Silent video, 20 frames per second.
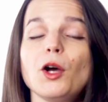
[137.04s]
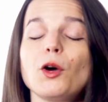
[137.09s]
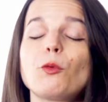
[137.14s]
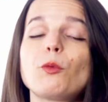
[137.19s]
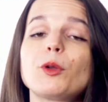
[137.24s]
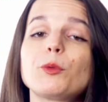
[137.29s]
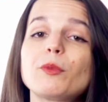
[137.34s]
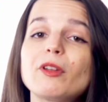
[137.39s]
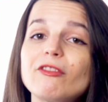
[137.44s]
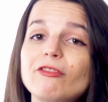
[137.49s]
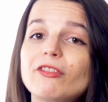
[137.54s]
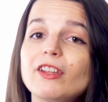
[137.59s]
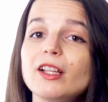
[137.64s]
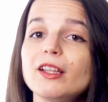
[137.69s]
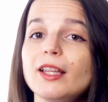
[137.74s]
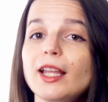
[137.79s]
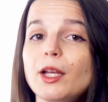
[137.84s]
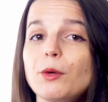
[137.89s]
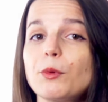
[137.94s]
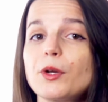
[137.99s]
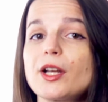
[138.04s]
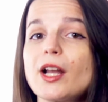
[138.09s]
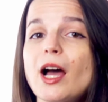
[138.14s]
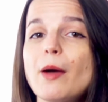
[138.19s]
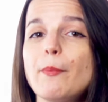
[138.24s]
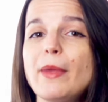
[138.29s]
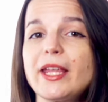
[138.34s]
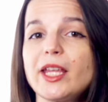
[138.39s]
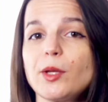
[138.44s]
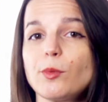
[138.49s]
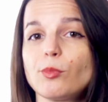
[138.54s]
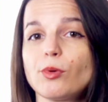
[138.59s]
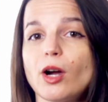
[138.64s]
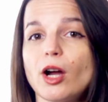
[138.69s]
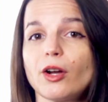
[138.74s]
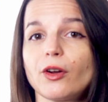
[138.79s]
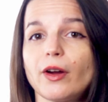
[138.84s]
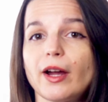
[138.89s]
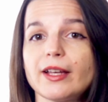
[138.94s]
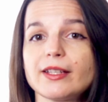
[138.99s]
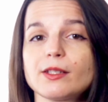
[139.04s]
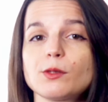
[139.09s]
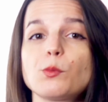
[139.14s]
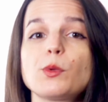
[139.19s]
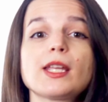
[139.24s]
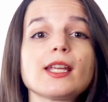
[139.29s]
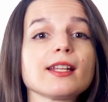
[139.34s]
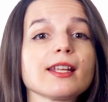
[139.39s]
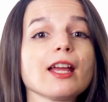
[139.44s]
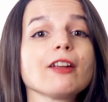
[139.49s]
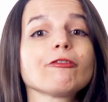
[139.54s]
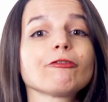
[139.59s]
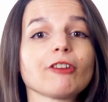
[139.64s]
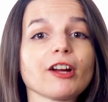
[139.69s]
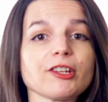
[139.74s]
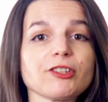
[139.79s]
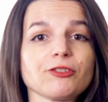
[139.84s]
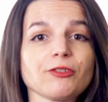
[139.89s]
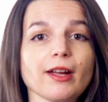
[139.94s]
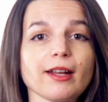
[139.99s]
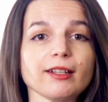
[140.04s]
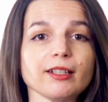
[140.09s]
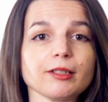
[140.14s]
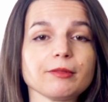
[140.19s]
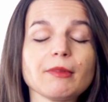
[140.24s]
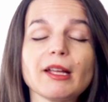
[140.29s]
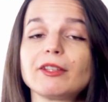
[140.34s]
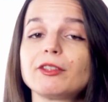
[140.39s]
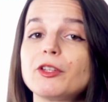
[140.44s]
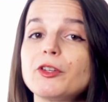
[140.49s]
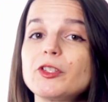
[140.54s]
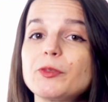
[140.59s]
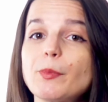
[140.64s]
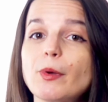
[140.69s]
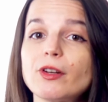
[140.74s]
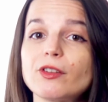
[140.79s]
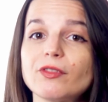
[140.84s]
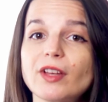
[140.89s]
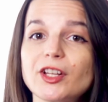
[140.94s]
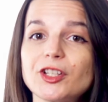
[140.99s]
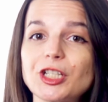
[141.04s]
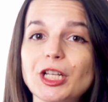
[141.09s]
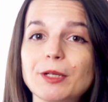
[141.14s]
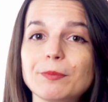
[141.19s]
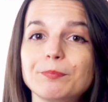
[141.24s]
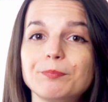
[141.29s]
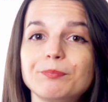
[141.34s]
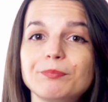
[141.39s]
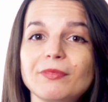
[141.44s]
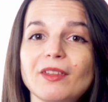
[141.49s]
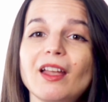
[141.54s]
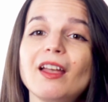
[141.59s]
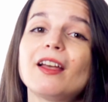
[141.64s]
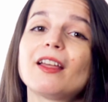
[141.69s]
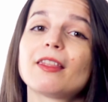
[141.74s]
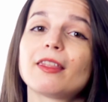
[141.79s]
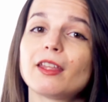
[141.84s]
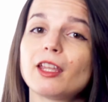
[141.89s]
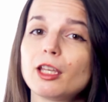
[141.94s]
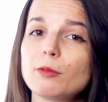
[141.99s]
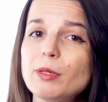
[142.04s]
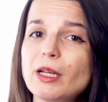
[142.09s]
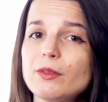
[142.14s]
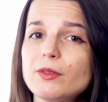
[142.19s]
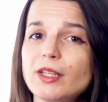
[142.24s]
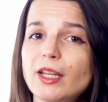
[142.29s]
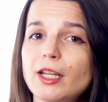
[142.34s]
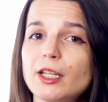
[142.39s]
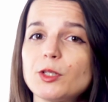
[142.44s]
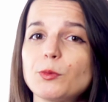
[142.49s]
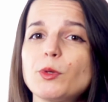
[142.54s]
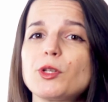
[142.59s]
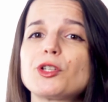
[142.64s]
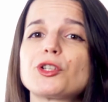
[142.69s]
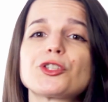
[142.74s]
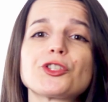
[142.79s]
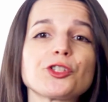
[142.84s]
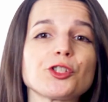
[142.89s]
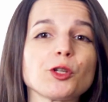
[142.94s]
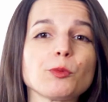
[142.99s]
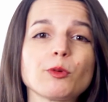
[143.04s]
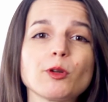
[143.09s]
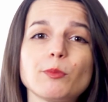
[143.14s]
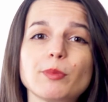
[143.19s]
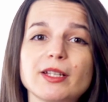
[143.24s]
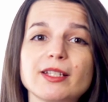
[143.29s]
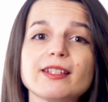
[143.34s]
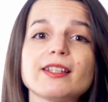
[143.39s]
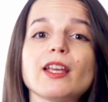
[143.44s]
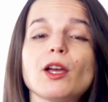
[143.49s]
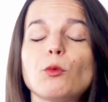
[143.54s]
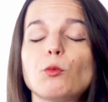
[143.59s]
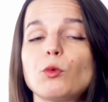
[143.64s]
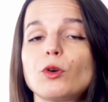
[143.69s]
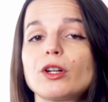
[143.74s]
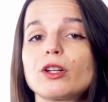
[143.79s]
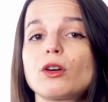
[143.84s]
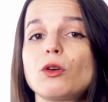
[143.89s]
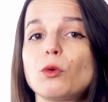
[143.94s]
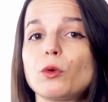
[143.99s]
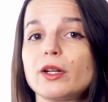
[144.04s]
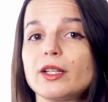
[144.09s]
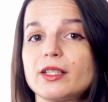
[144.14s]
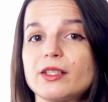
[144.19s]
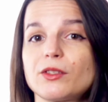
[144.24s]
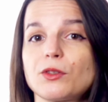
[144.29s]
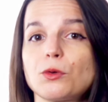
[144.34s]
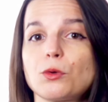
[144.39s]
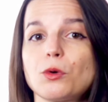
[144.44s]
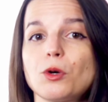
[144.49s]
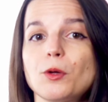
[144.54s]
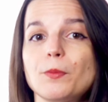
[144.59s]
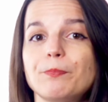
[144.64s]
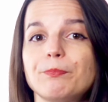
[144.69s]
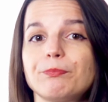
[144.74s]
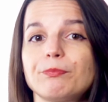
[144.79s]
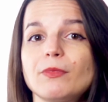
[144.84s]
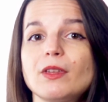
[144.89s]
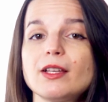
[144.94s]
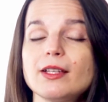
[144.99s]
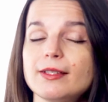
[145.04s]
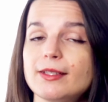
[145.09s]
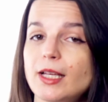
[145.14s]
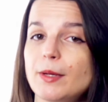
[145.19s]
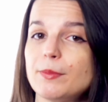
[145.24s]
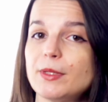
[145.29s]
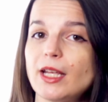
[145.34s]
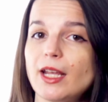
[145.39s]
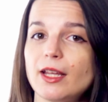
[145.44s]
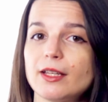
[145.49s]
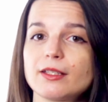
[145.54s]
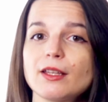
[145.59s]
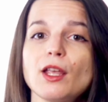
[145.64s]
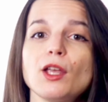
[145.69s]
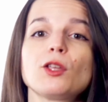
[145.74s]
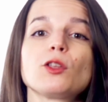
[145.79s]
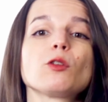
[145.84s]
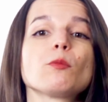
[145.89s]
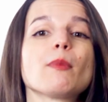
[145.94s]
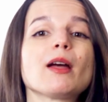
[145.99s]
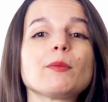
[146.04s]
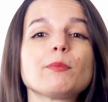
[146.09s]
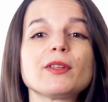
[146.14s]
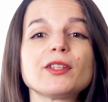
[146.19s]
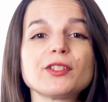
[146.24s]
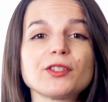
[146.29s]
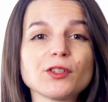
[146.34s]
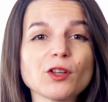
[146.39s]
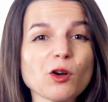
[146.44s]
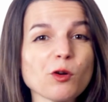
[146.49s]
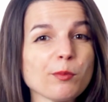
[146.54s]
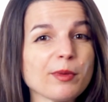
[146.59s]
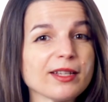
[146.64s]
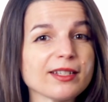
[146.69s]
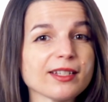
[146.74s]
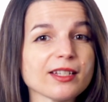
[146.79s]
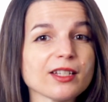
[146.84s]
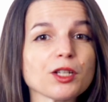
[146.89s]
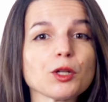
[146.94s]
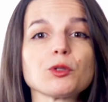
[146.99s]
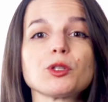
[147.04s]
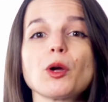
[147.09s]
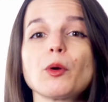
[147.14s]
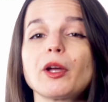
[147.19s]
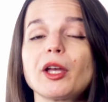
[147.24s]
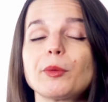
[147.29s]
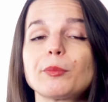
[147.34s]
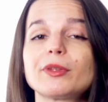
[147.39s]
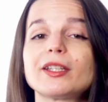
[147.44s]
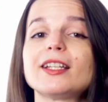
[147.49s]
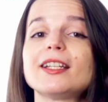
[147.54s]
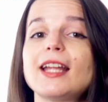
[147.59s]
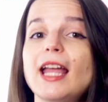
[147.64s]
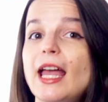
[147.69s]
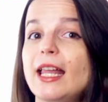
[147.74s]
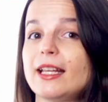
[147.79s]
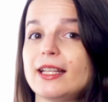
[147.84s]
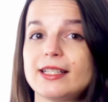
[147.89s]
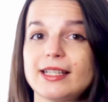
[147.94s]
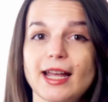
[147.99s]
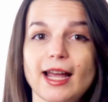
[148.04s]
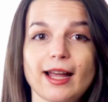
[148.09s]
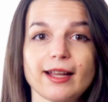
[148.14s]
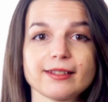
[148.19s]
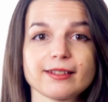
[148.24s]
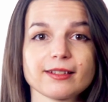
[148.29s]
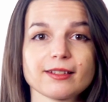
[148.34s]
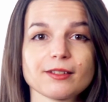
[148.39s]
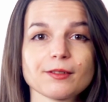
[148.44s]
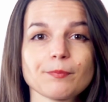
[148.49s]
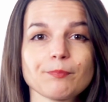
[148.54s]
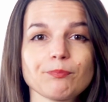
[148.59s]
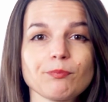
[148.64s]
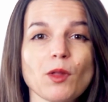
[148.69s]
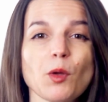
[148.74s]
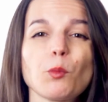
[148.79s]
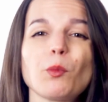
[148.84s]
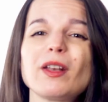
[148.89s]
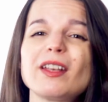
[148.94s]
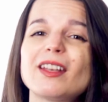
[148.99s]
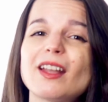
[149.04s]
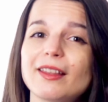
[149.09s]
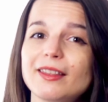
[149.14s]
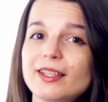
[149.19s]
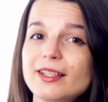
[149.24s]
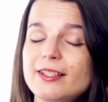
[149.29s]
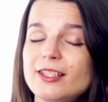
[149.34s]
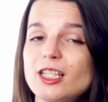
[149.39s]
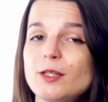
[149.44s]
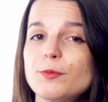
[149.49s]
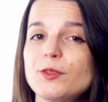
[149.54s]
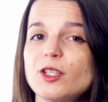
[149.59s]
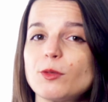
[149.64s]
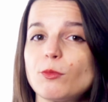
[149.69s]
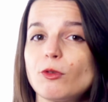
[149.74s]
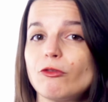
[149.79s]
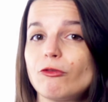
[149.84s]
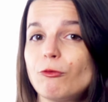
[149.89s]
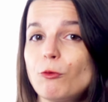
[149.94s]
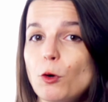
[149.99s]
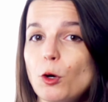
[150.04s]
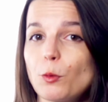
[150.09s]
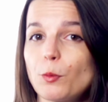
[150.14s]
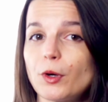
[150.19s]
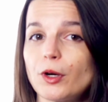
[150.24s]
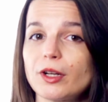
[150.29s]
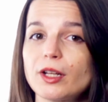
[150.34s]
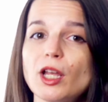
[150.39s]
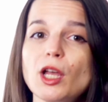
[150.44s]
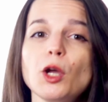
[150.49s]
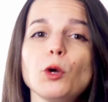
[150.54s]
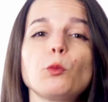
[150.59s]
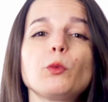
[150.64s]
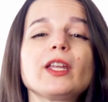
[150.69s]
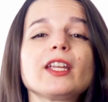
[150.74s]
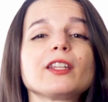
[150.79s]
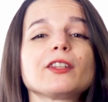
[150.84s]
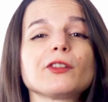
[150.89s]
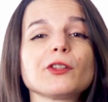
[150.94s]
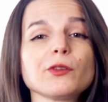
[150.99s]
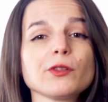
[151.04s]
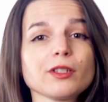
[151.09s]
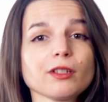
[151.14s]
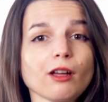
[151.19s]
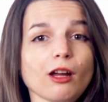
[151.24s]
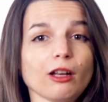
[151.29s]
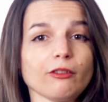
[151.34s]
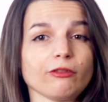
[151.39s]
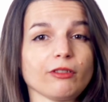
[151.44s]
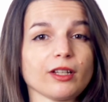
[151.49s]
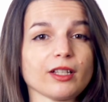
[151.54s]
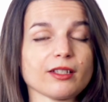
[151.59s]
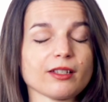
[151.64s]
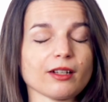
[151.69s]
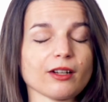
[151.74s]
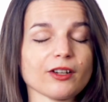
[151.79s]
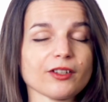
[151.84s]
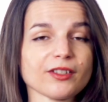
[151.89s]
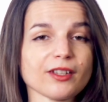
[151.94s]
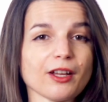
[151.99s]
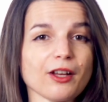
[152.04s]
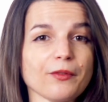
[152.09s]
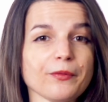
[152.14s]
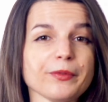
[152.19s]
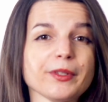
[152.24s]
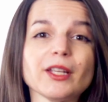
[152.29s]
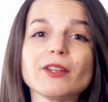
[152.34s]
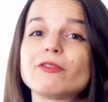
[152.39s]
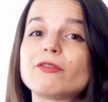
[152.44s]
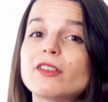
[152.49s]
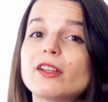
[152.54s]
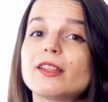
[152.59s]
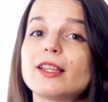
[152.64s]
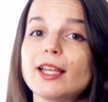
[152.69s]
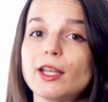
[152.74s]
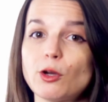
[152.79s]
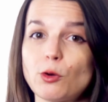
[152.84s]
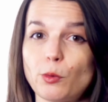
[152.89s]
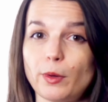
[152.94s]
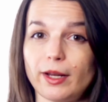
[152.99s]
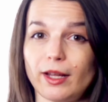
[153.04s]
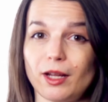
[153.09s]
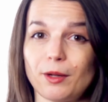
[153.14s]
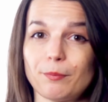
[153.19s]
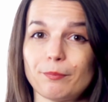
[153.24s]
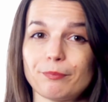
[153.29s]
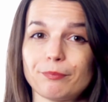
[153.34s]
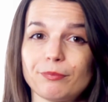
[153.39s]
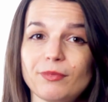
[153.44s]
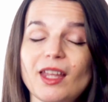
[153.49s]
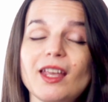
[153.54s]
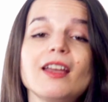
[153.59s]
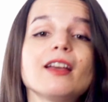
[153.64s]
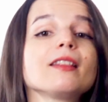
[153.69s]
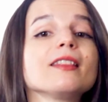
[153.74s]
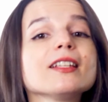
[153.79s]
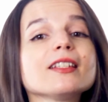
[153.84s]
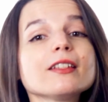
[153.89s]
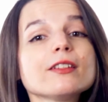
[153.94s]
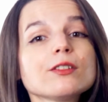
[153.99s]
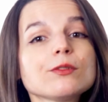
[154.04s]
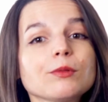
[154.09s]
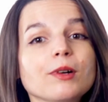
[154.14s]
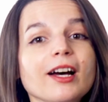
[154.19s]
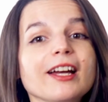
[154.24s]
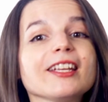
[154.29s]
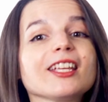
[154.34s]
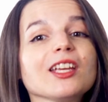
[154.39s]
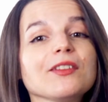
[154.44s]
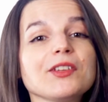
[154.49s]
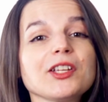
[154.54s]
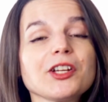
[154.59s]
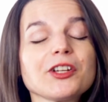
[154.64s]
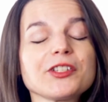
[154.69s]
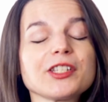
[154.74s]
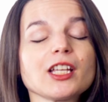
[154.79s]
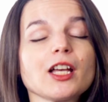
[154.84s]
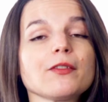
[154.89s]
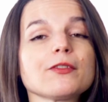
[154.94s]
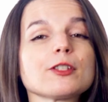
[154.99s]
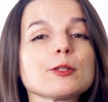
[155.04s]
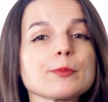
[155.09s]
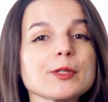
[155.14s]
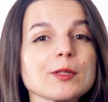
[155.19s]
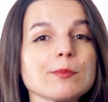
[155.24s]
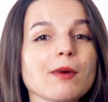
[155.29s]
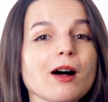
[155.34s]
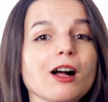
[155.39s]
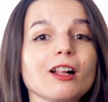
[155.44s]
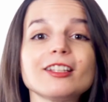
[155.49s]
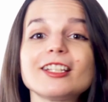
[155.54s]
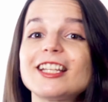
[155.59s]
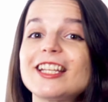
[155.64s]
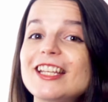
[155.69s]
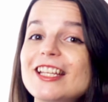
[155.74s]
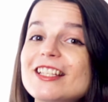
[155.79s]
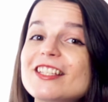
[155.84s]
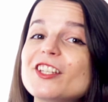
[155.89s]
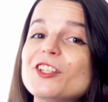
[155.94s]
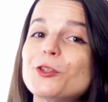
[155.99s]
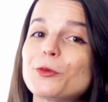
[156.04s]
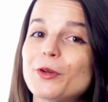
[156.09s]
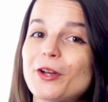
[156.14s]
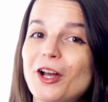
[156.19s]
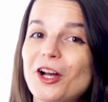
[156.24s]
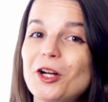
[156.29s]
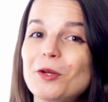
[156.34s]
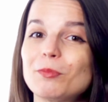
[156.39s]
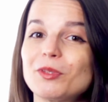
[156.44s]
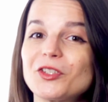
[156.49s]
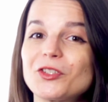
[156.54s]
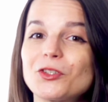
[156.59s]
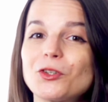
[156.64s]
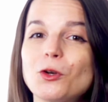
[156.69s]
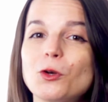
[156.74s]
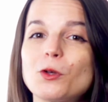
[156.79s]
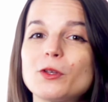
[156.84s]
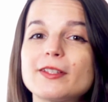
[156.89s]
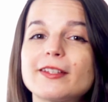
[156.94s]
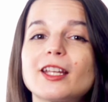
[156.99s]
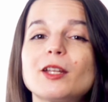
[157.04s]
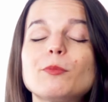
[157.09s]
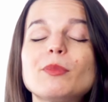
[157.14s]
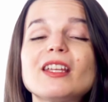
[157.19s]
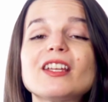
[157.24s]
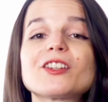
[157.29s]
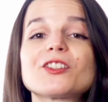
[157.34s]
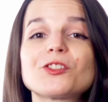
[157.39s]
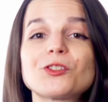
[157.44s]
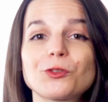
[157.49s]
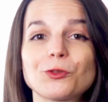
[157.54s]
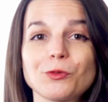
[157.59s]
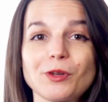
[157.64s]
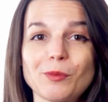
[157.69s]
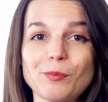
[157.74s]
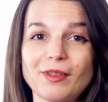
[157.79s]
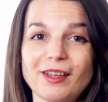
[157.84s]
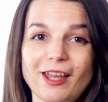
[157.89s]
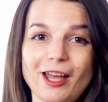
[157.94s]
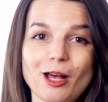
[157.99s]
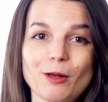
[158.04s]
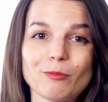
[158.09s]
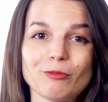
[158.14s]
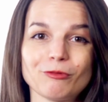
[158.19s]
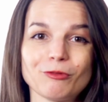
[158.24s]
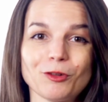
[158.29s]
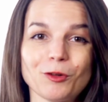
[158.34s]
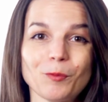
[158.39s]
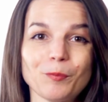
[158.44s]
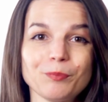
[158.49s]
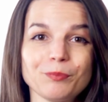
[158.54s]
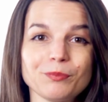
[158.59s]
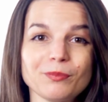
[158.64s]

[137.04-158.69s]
When we feel like we're not making progress, we can get frustrated and lose motivation. Think about days when you're super busy at work or at school. Some days, you might be so busy you don't complete any tasks. When nothing seems to move forward, we can lose confidence in ourselves and feel like quitting. This is why giving yourself some small, easy-to-accomplish goals can be extremely helpful.